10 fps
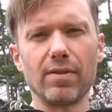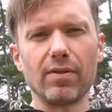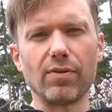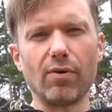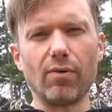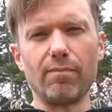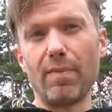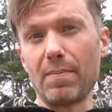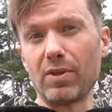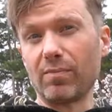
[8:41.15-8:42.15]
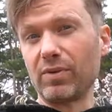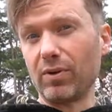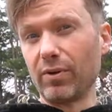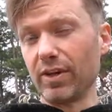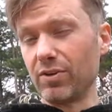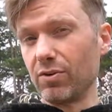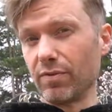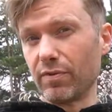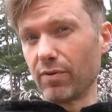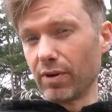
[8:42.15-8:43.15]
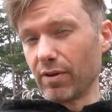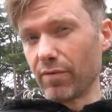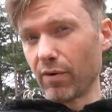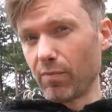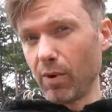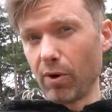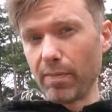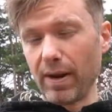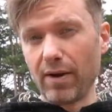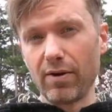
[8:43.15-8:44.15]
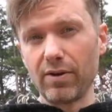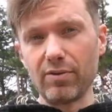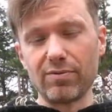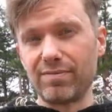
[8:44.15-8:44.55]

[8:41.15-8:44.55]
So might be something to look into if you're looking for a smaller pair and you